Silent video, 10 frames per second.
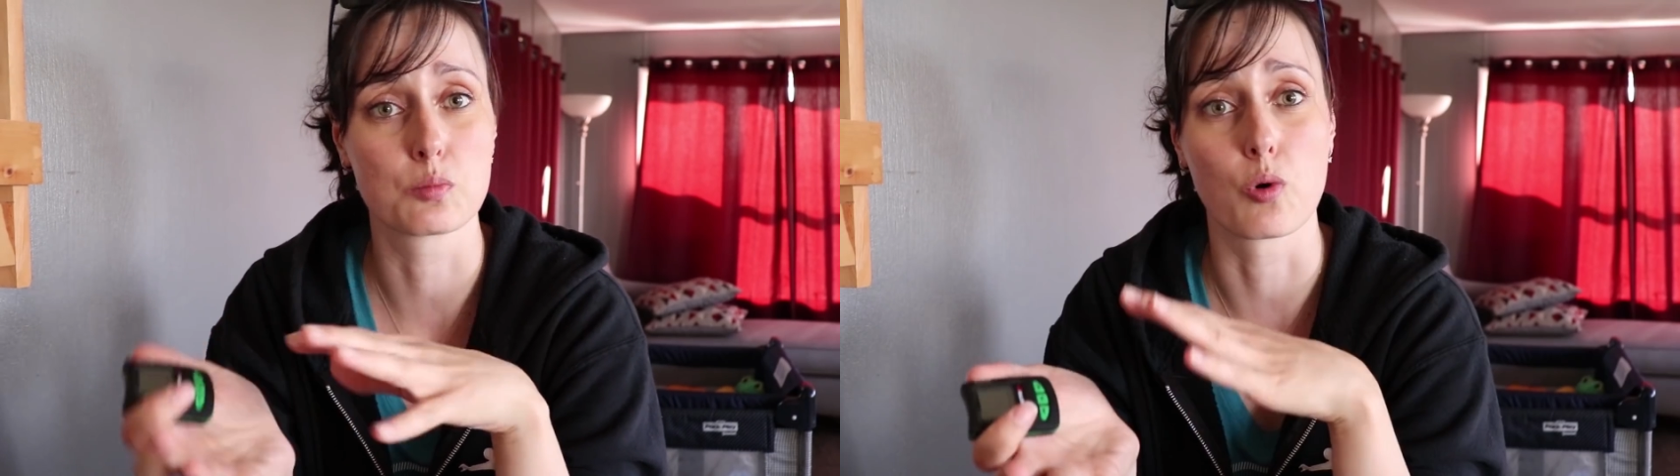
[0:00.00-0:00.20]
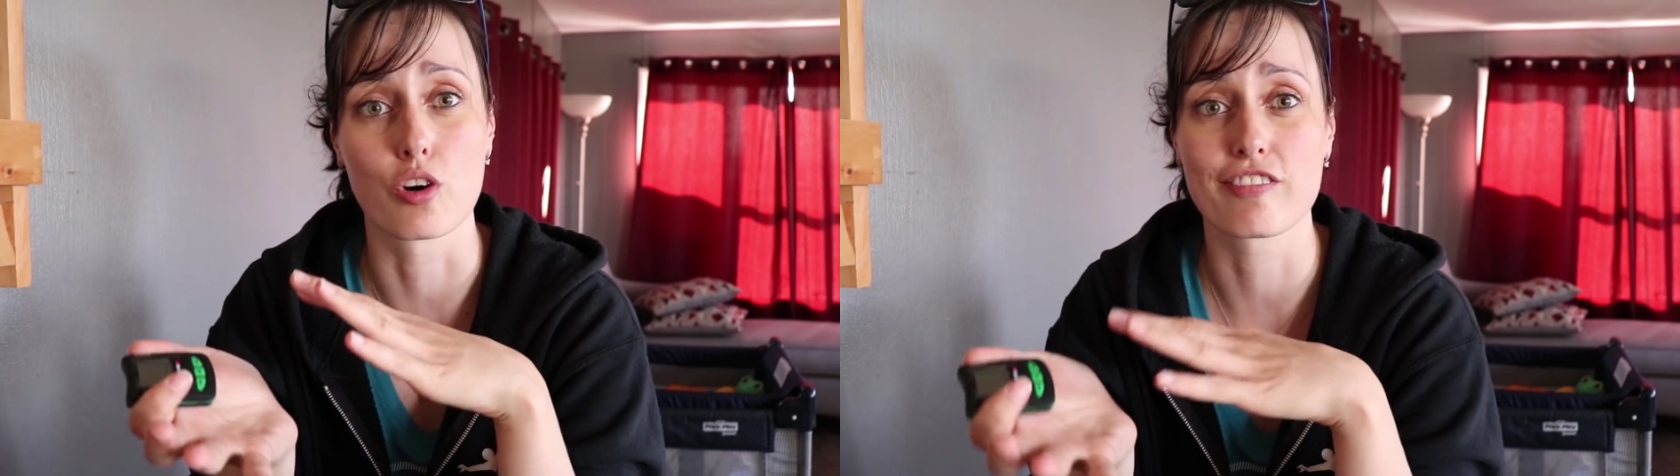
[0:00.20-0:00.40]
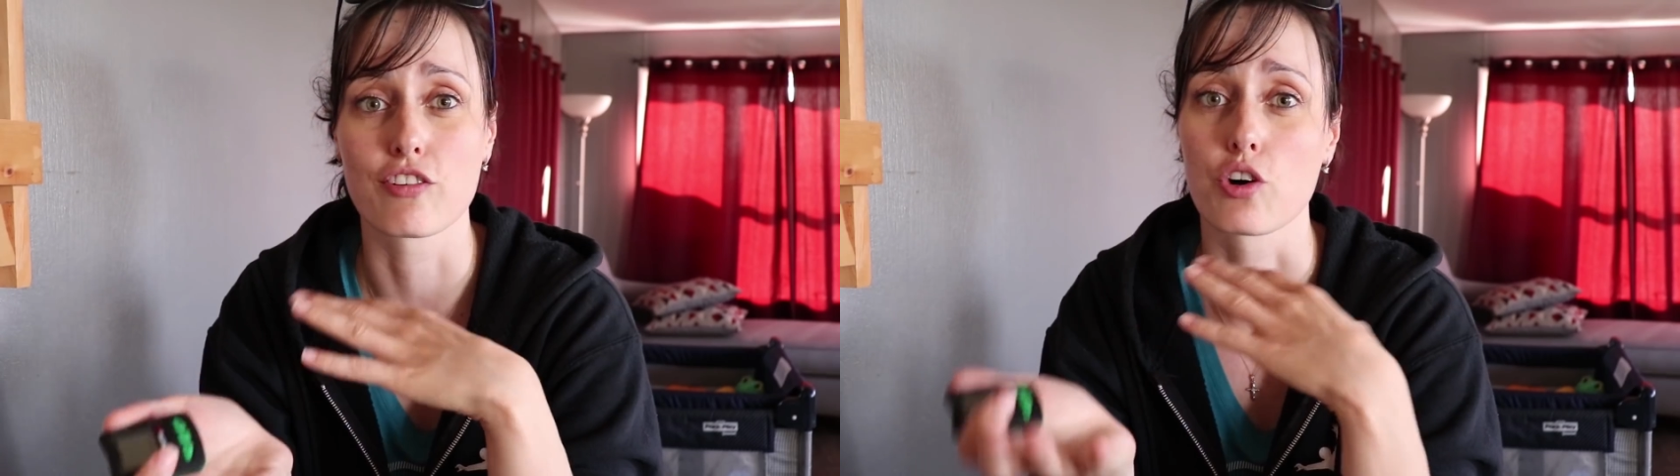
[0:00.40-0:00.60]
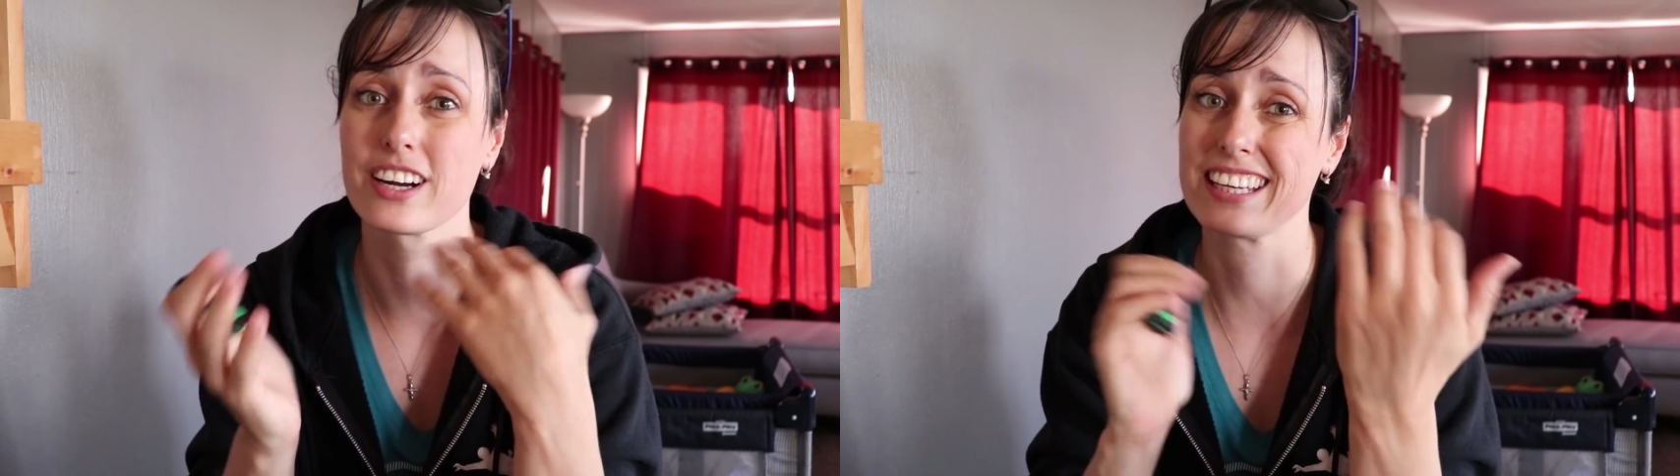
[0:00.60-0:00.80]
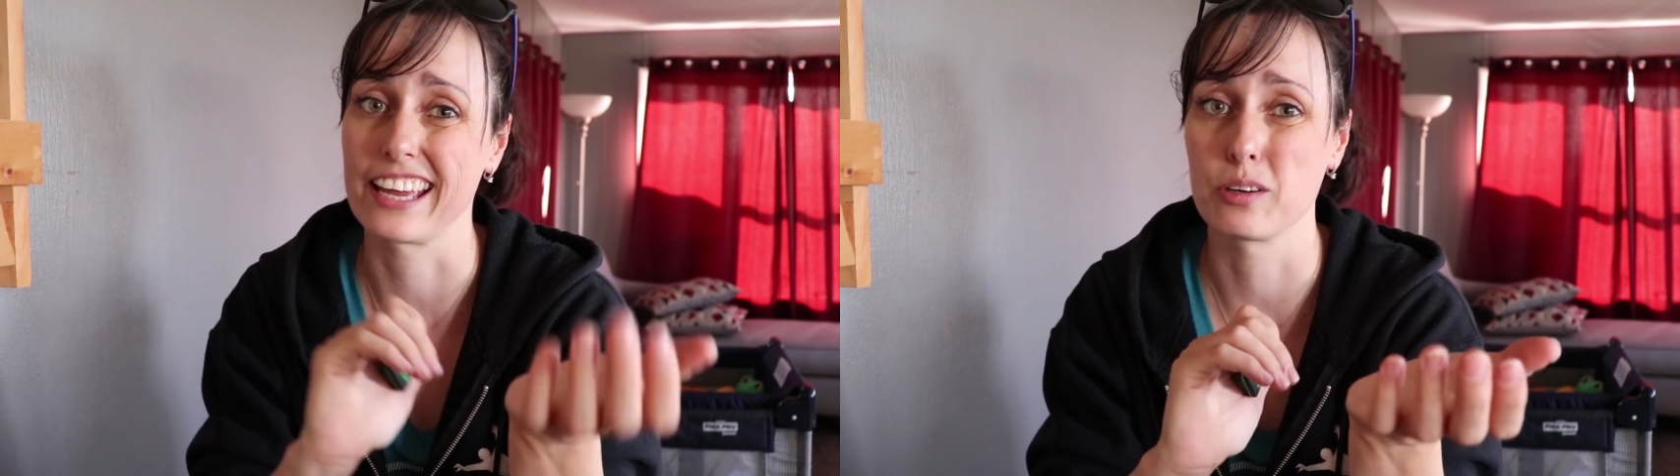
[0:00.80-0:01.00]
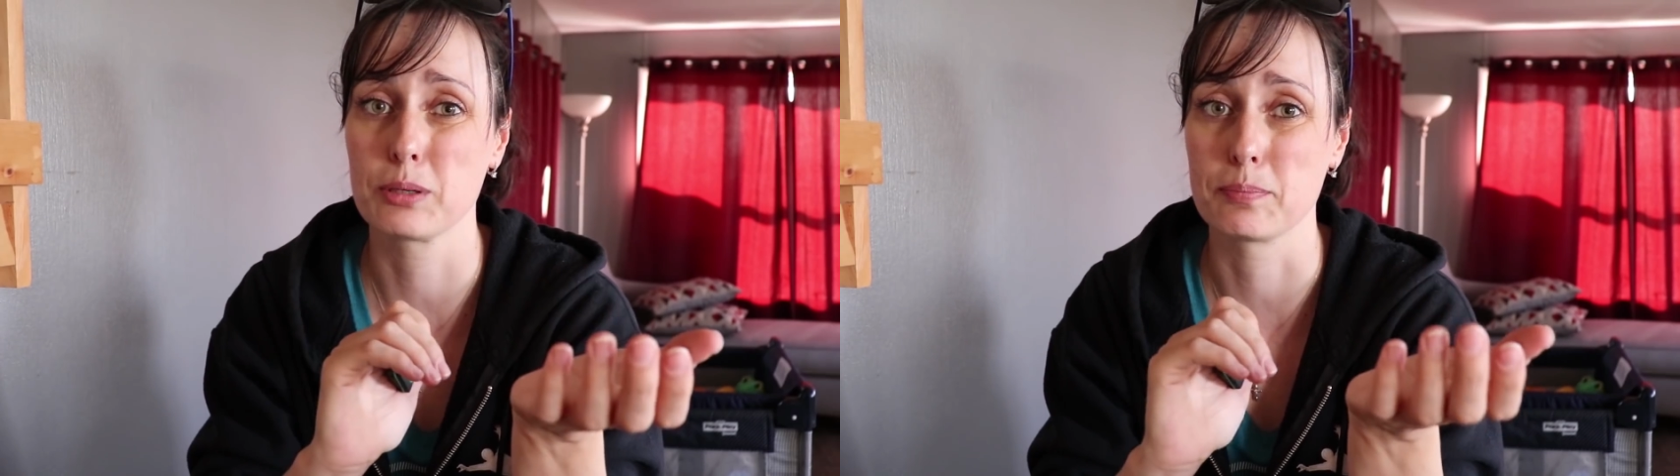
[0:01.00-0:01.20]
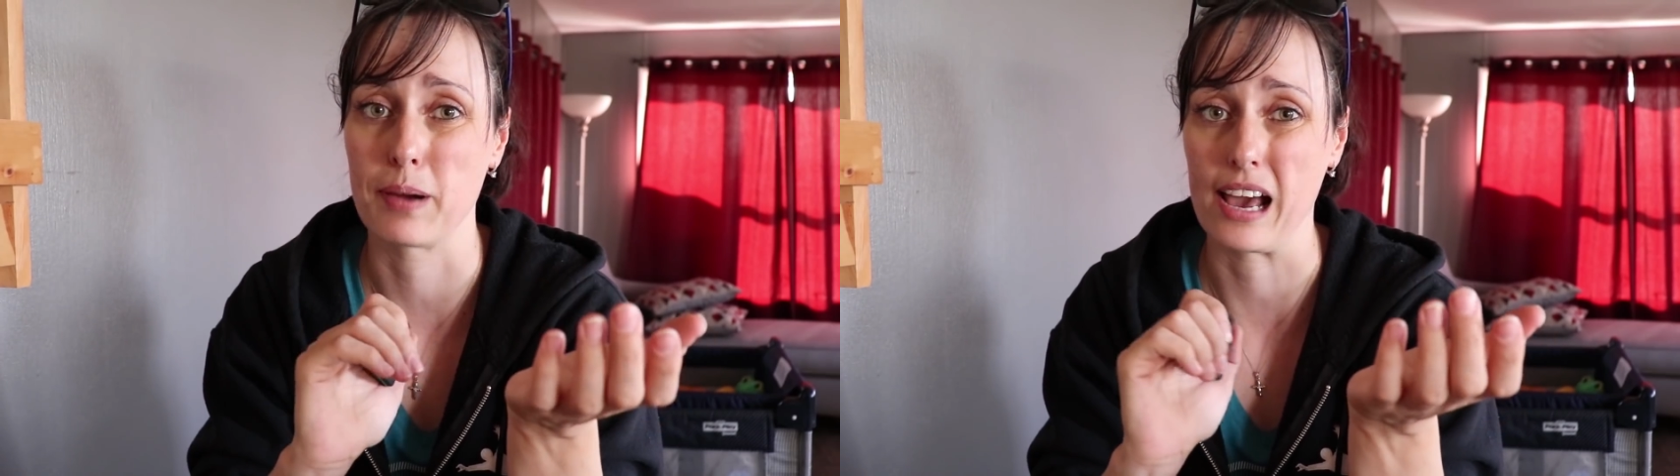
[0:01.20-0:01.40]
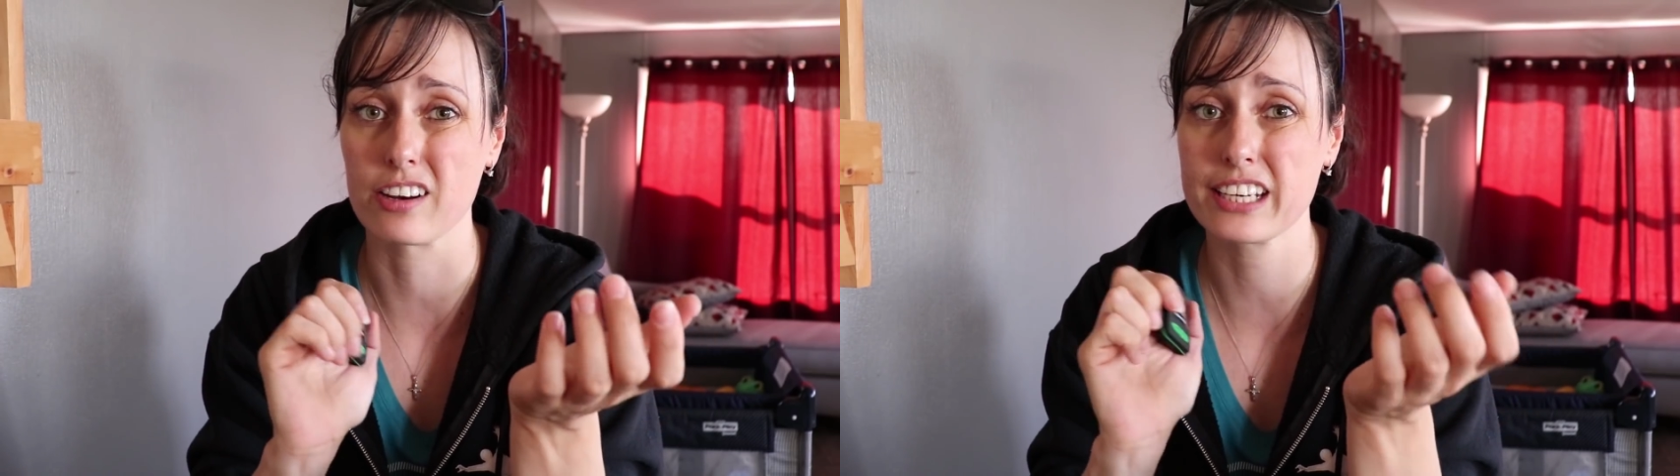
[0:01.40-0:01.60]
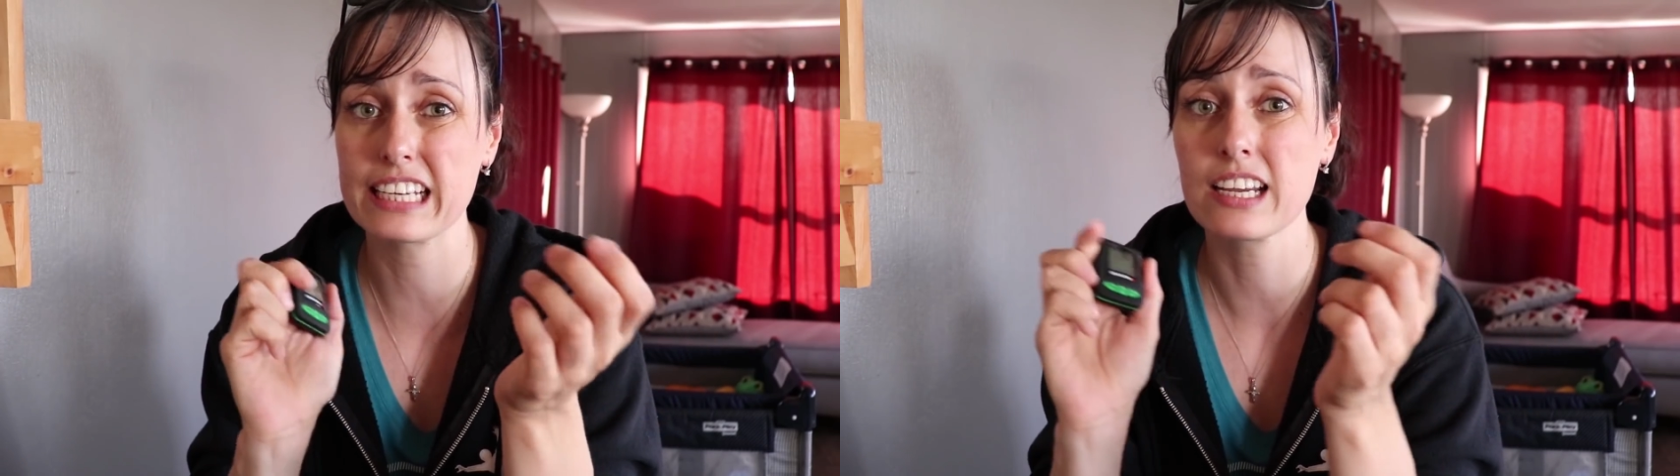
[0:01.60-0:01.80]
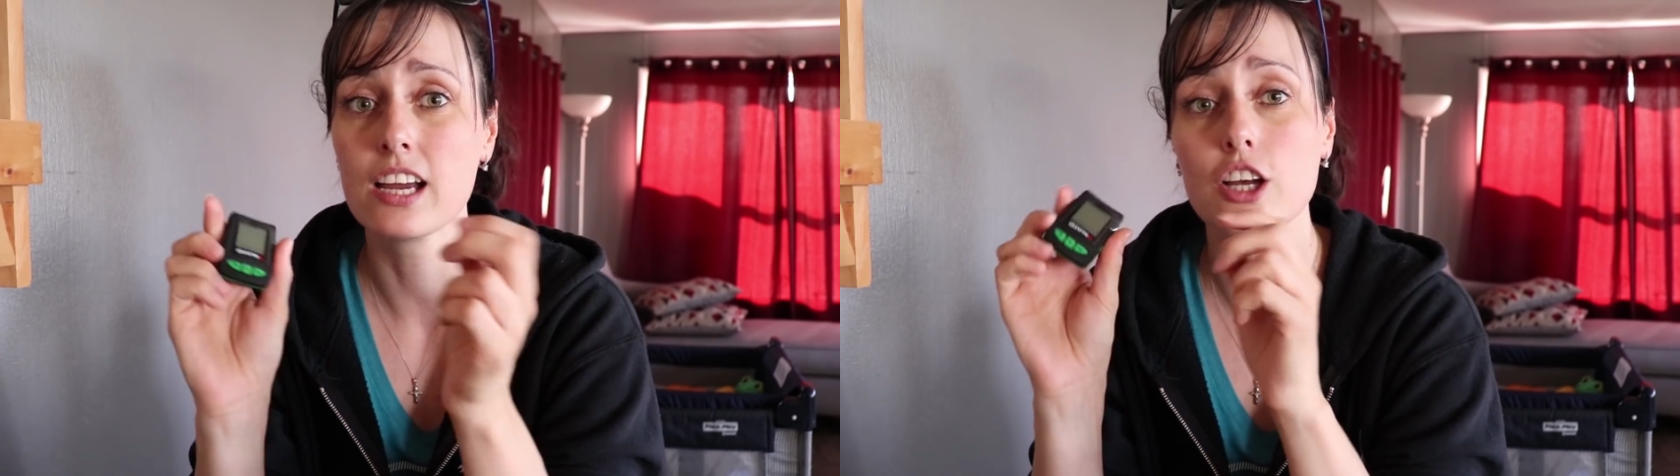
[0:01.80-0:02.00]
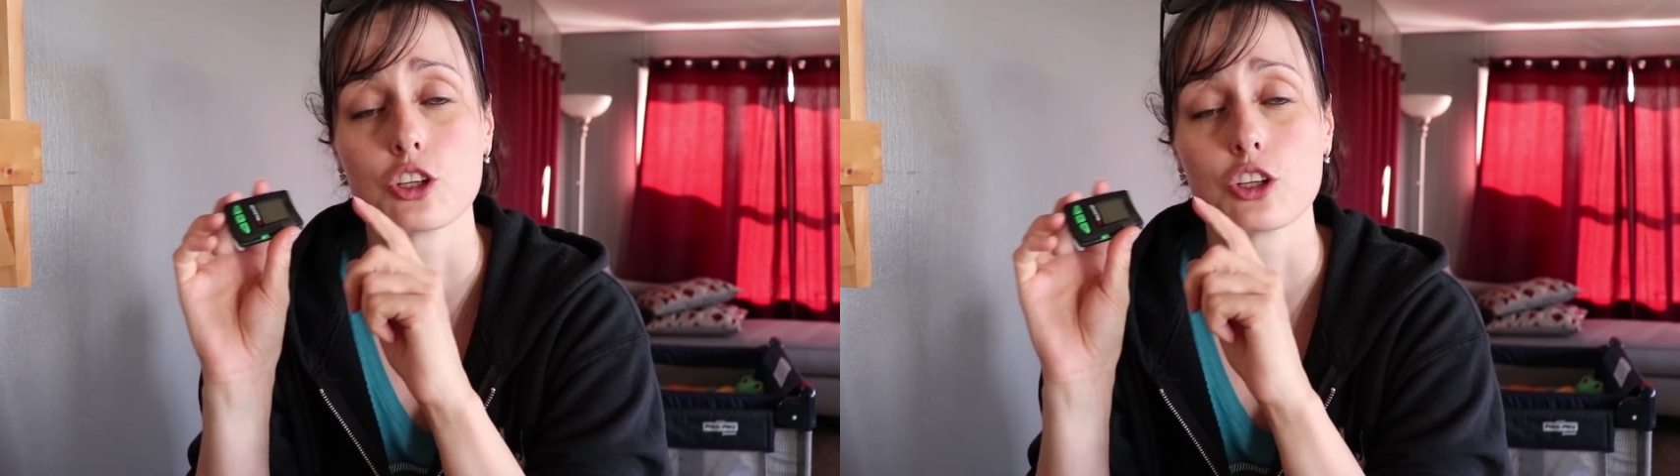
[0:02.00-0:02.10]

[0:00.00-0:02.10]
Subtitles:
more for canopy piloting,